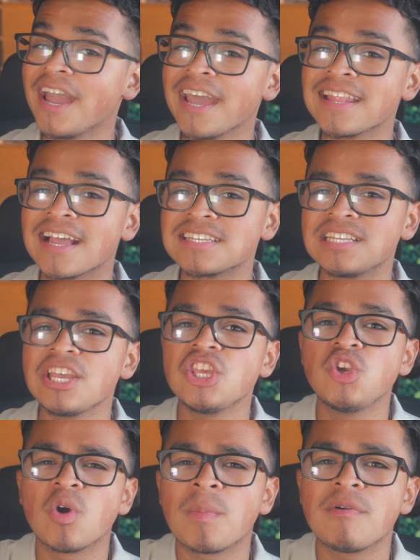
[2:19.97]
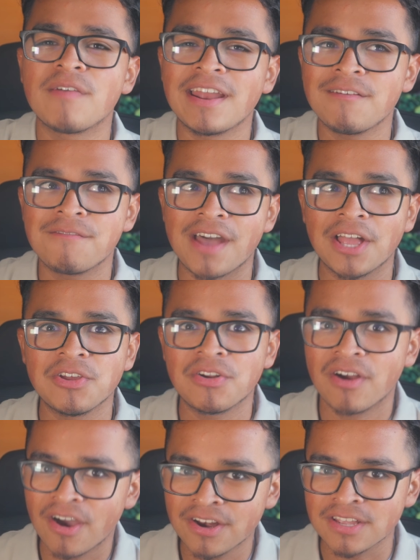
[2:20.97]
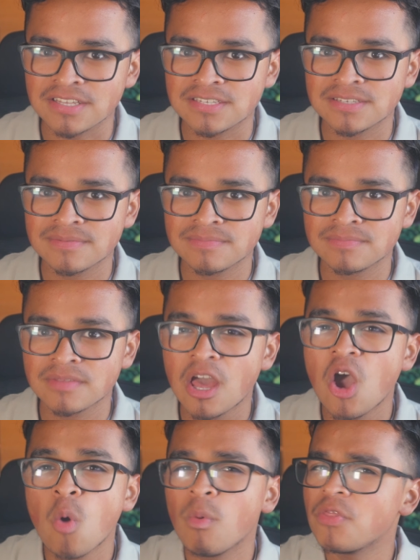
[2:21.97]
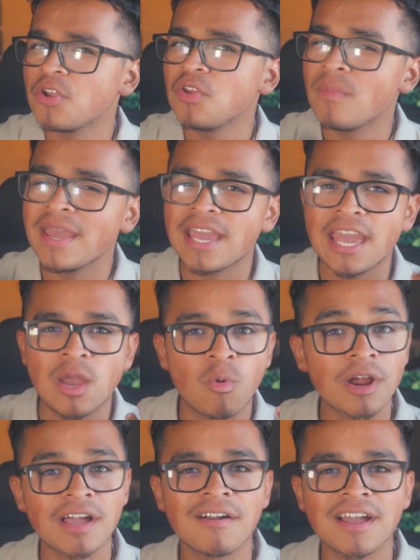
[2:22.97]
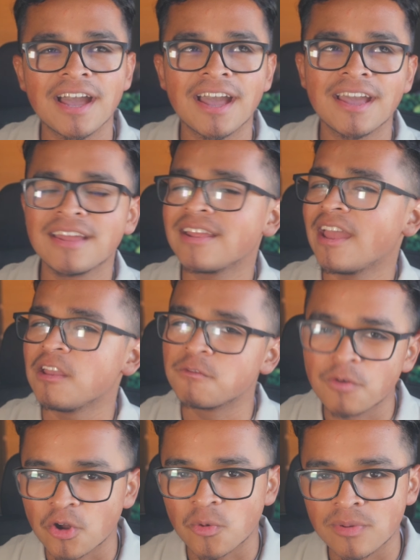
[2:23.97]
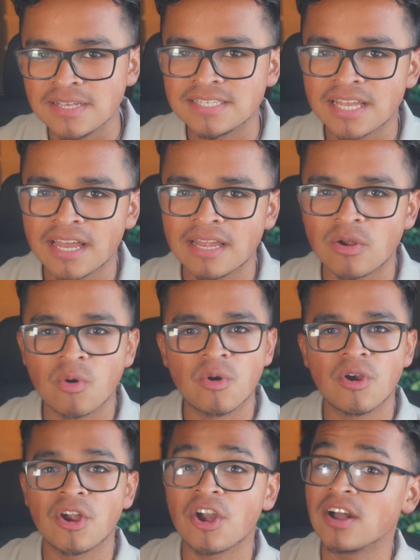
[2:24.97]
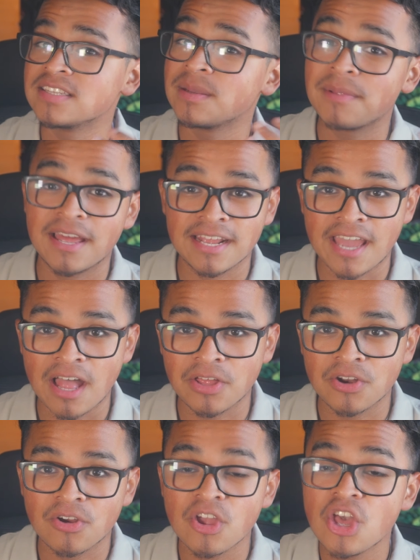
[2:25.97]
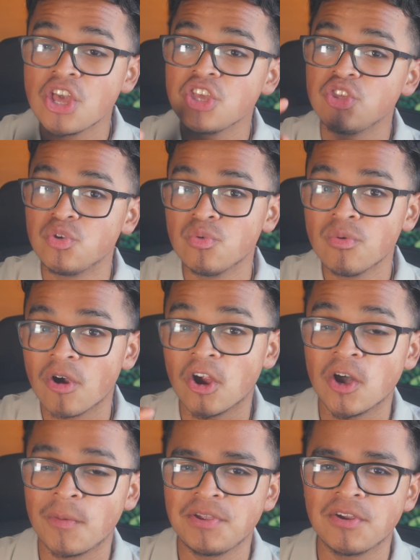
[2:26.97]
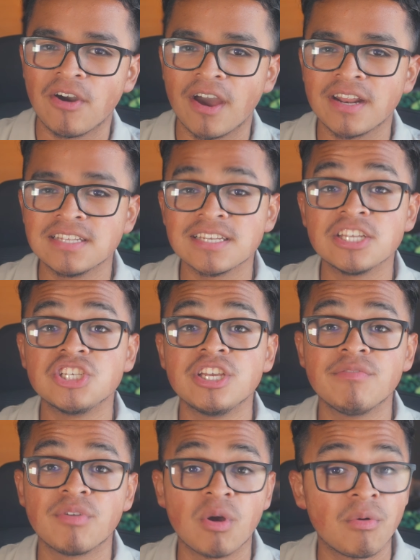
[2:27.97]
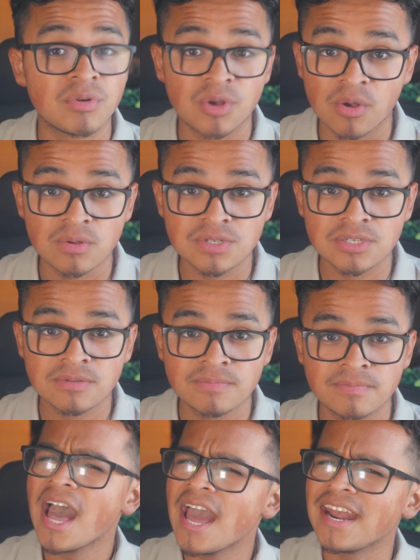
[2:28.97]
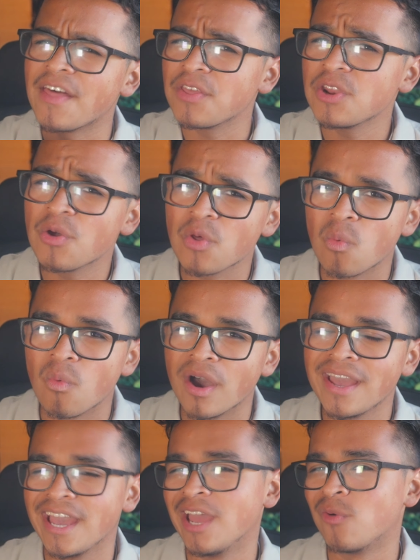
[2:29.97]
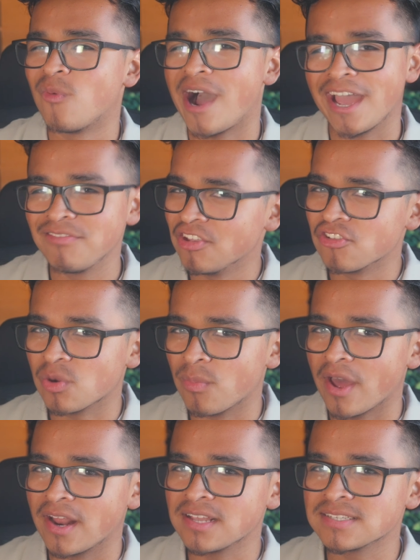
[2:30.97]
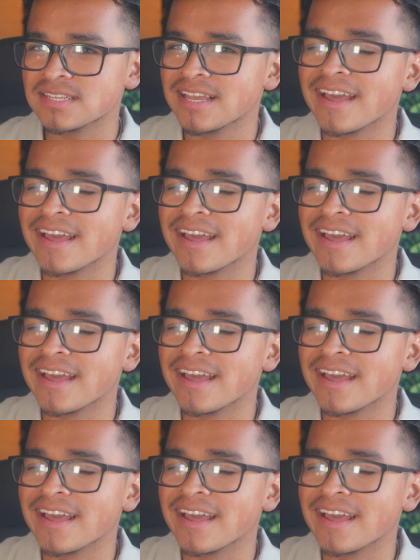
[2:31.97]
And lastly, you are providing value to our audience. Whether you make a workout guide, a photo preset, or content planning calendar, you are helping your audience achieve their own goals. Now that you know the what and why of digital products,